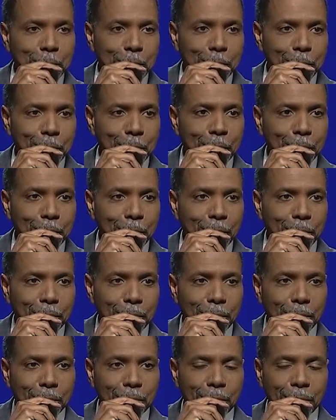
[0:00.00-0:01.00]

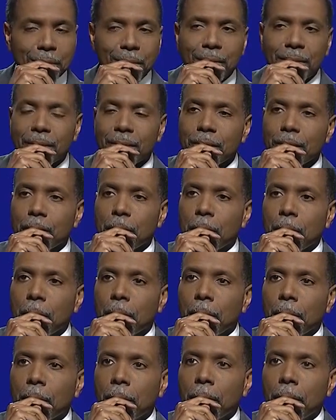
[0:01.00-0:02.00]

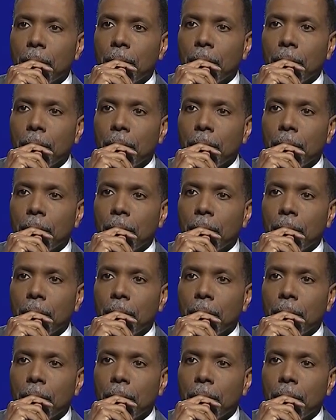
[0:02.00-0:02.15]
(silence)